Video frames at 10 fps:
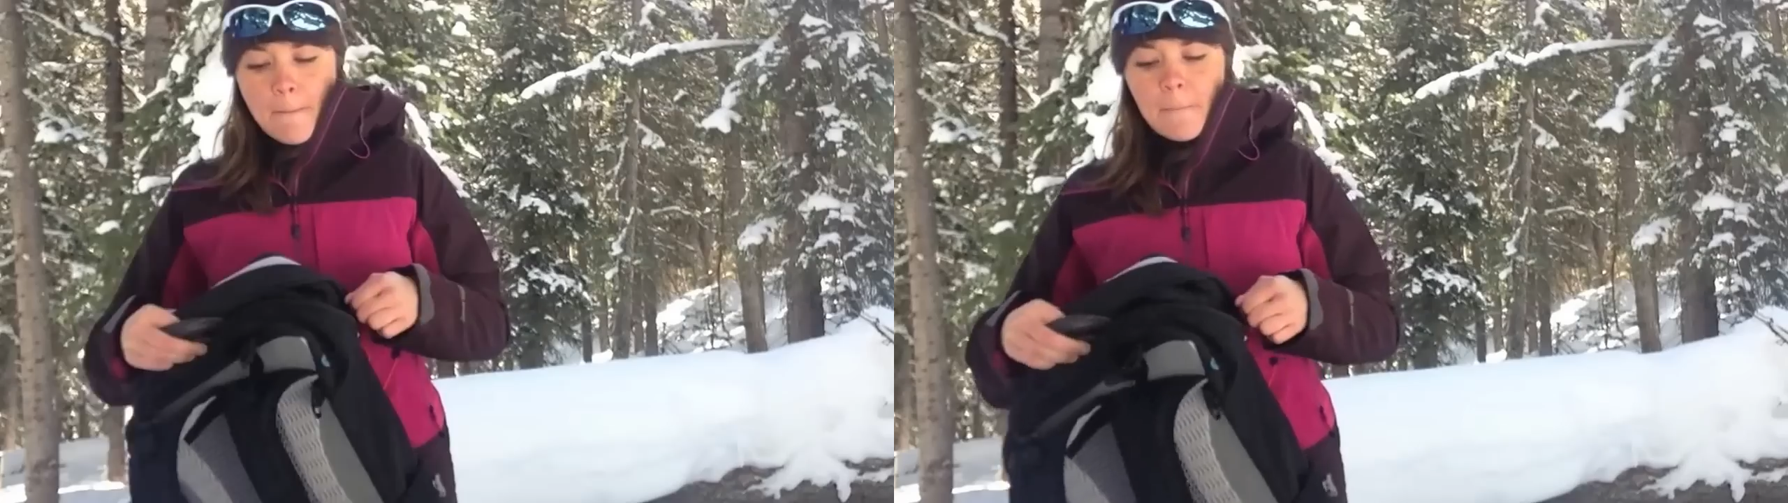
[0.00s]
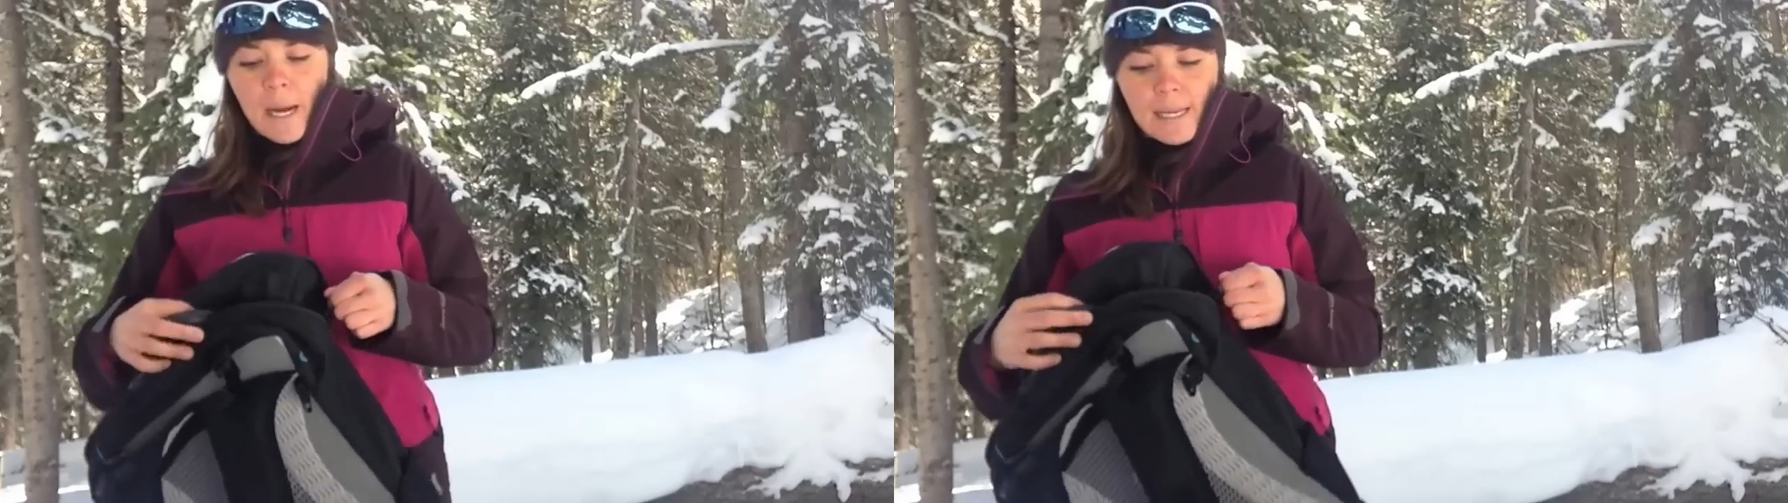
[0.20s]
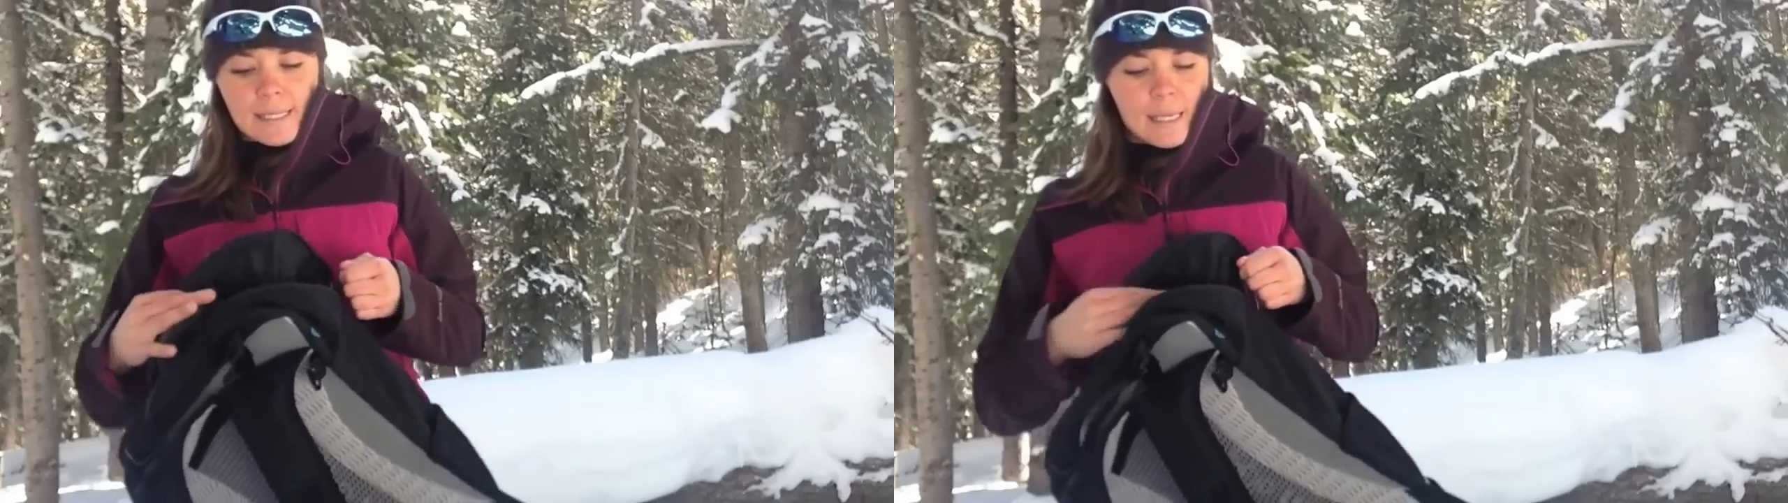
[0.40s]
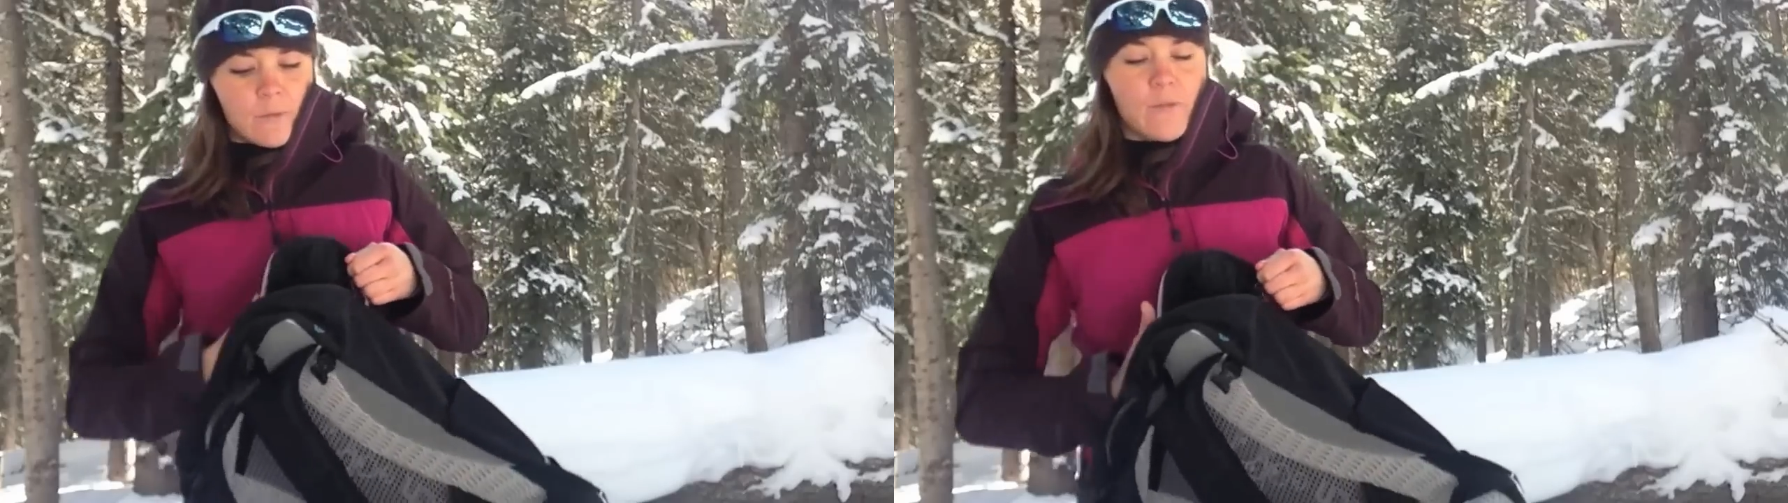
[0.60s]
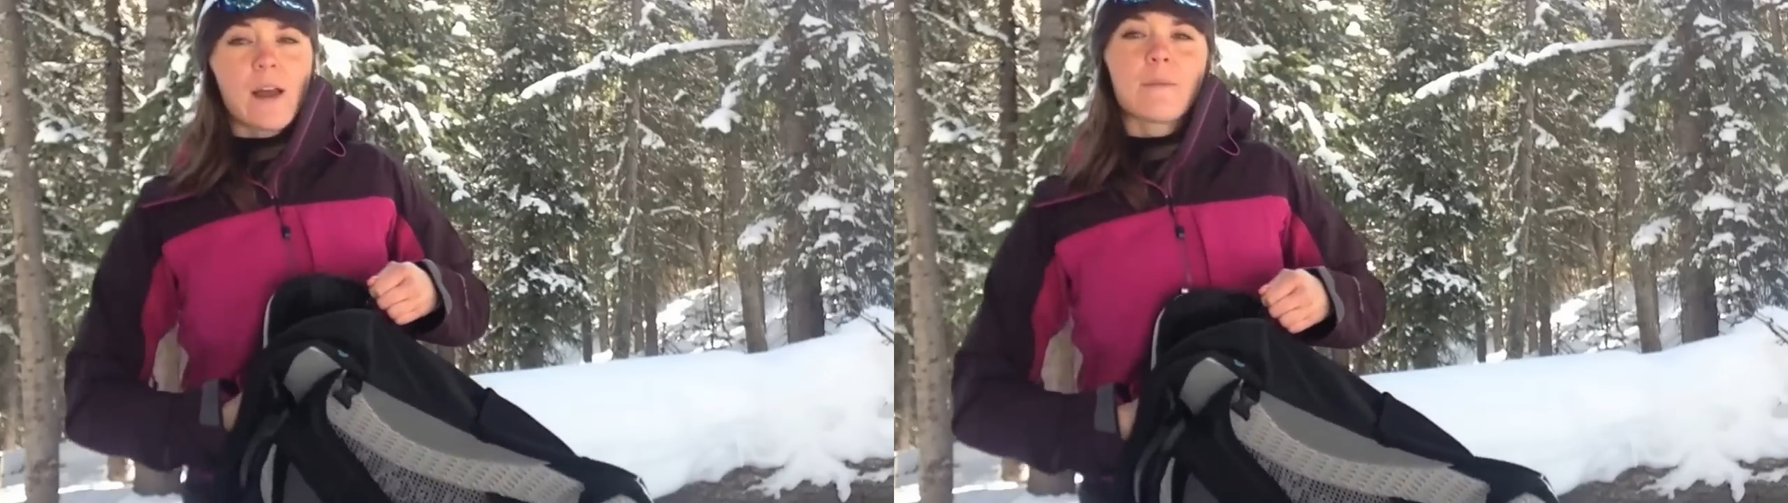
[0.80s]
but I did
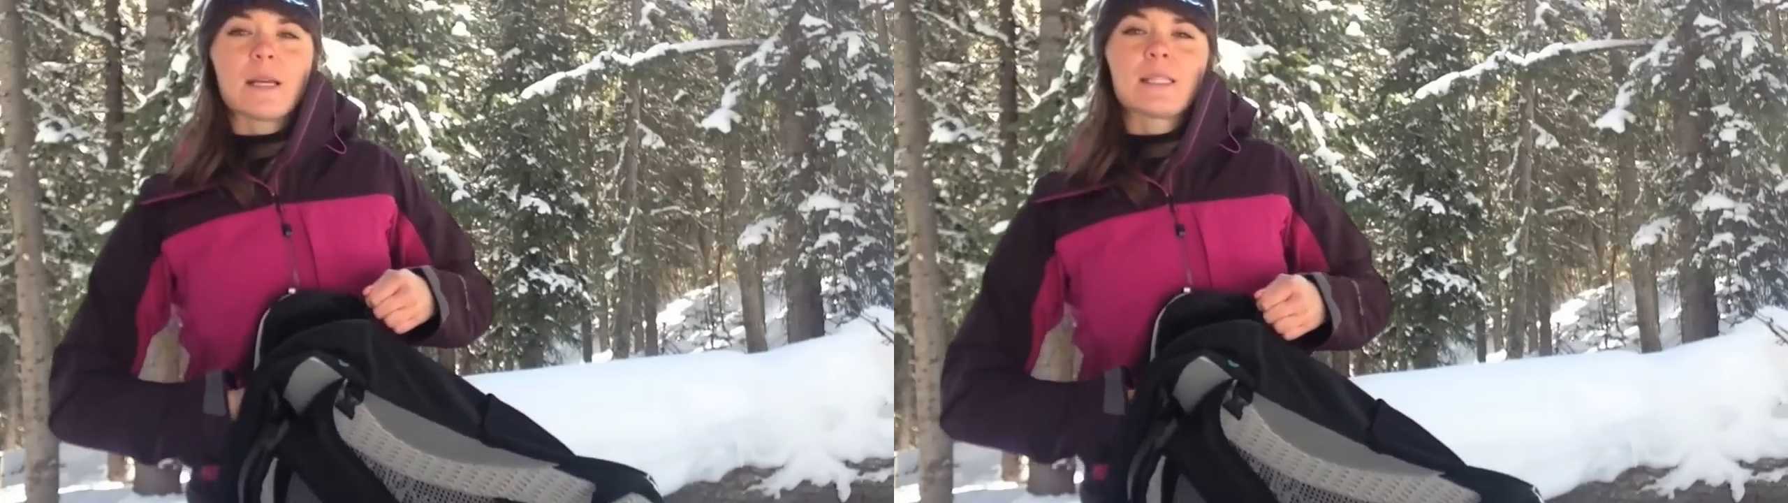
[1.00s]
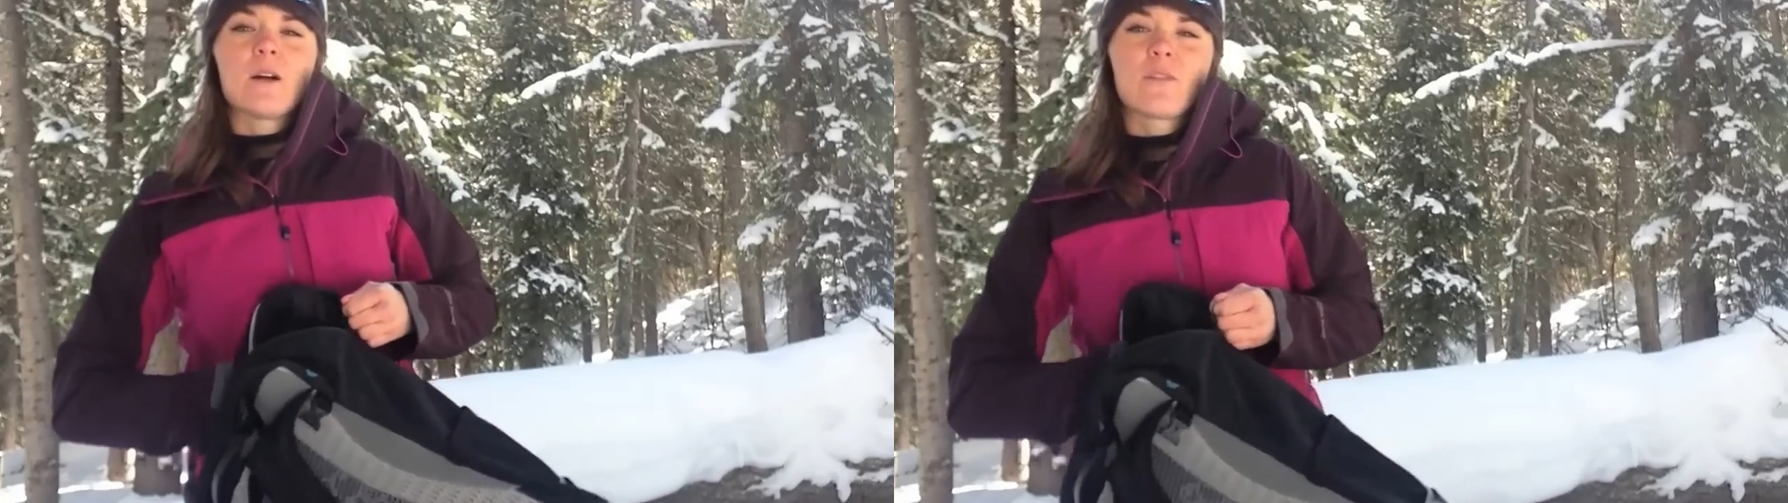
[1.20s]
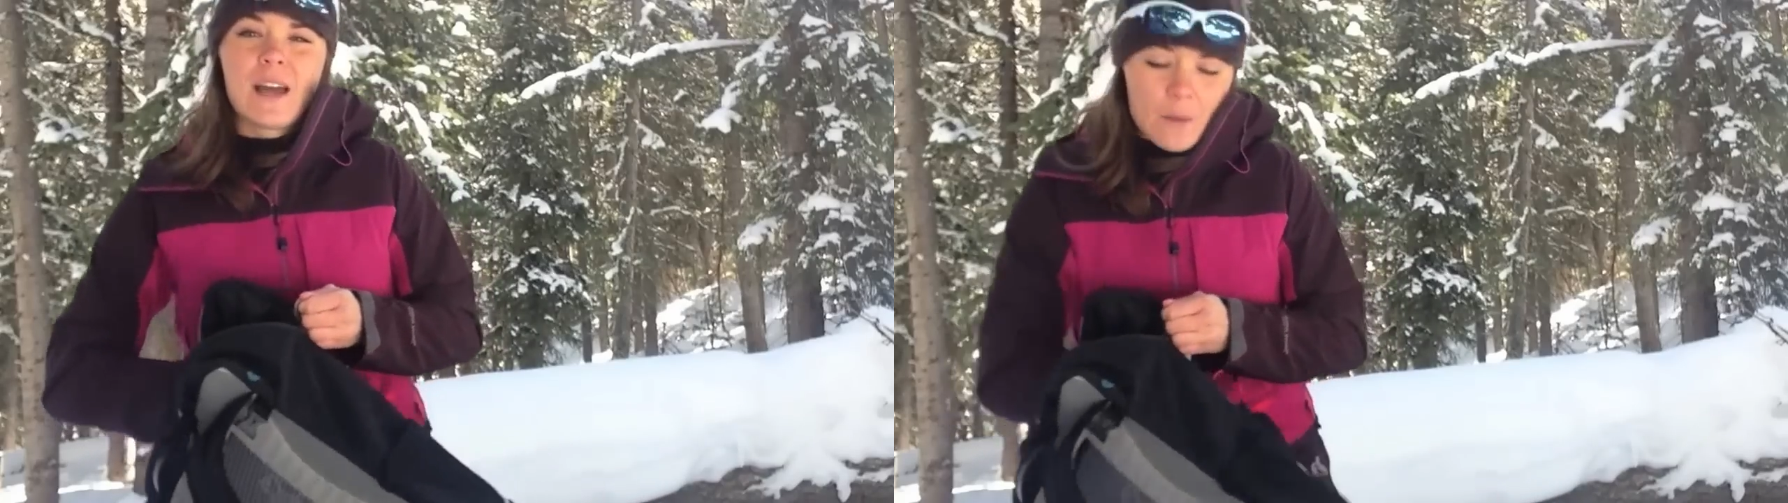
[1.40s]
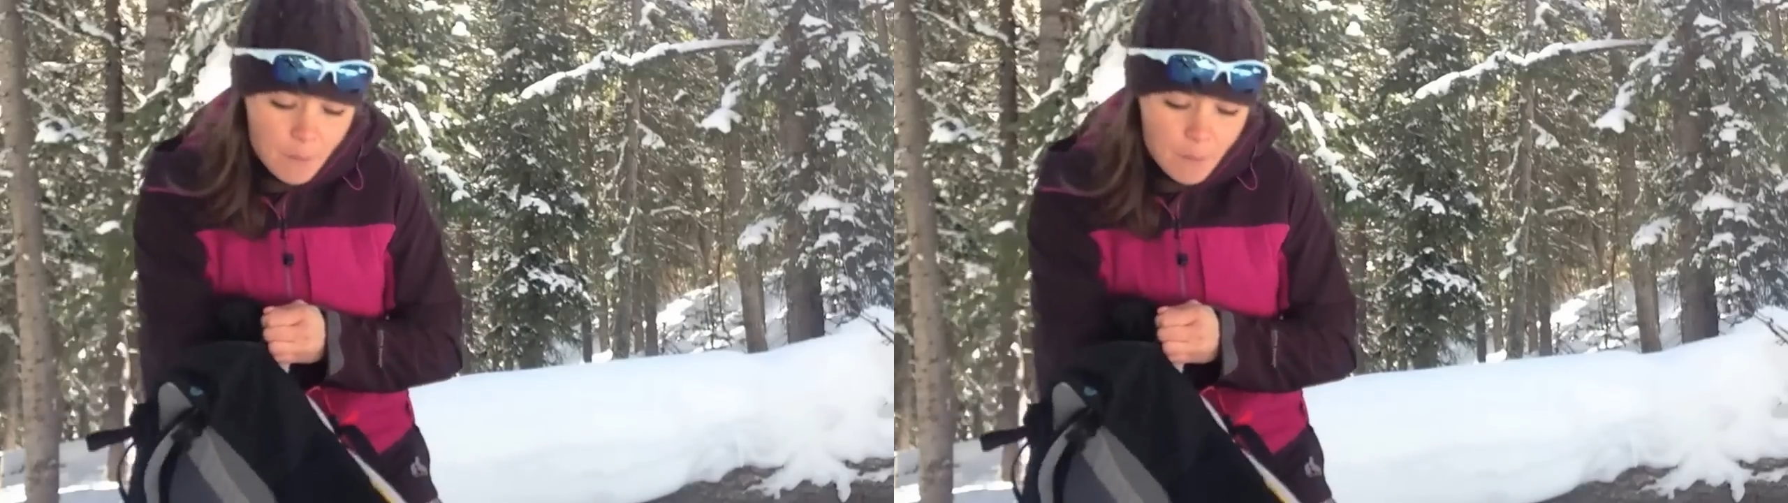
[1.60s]
find myself kind